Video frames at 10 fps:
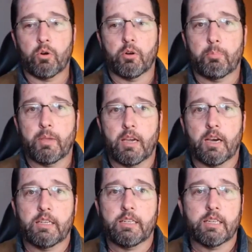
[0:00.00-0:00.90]

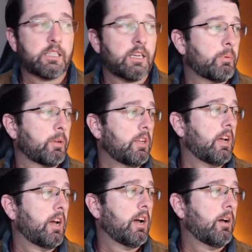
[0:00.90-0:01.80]
BI Desktop.
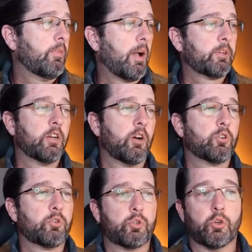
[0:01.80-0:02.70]
I'm going to
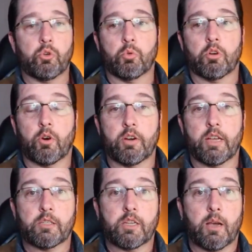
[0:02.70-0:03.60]
also show you one of our
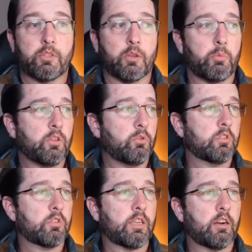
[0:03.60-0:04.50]
desktops that we use
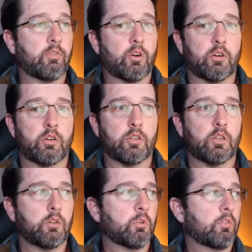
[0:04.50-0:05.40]
inside of
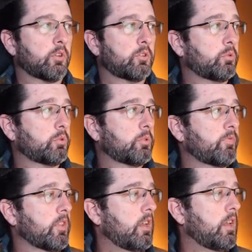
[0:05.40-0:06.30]
our one of our tools.
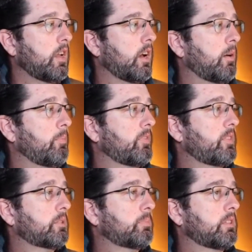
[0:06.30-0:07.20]

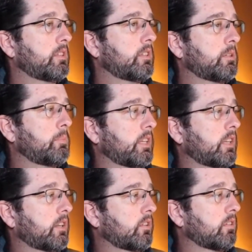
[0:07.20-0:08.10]
This business in
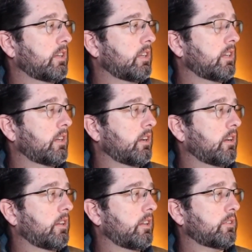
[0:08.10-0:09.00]

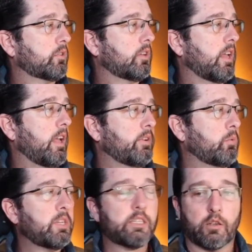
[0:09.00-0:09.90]
particular is heavy
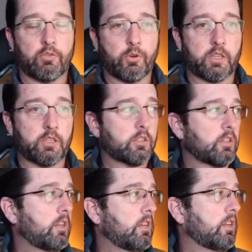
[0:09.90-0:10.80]
reseller focused.
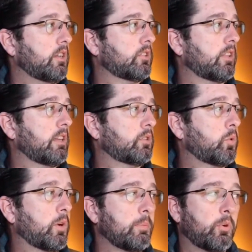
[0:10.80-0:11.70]
So they did
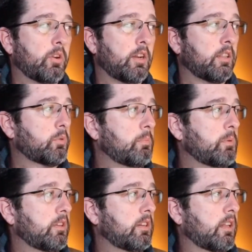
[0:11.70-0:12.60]
$20.93
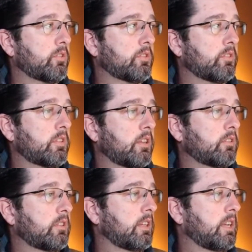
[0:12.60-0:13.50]
million in
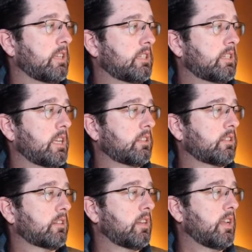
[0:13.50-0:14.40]
sales in the United
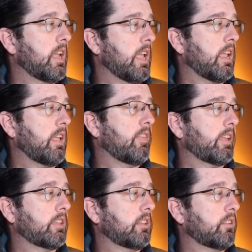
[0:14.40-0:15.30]
States. And they
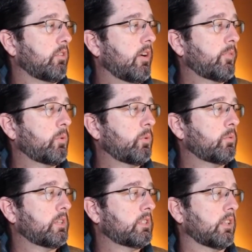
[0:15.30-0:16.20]
can see their number one
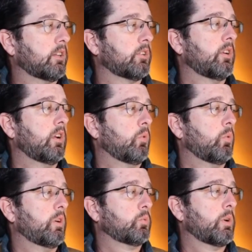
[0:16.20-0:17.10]
reseller
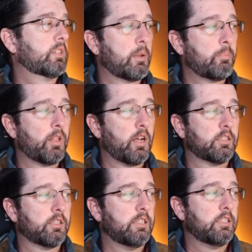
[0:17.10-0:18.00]
was Westside
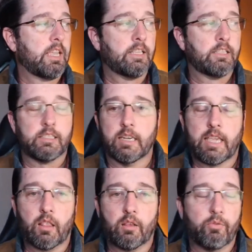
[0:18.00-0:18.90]
Plaza in Sand City,
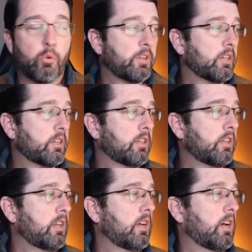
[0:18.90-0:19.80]
California,
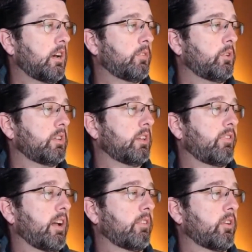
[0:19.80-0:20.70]
who did
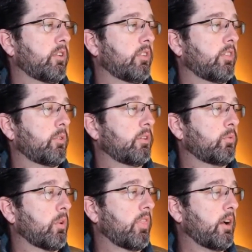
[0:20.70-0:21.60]

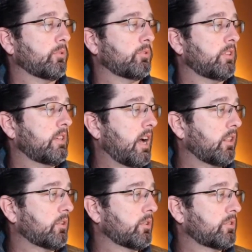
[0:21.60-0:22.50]

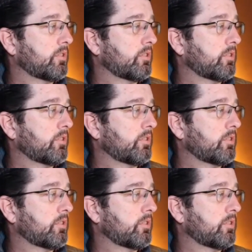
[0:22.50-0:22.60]
$534,000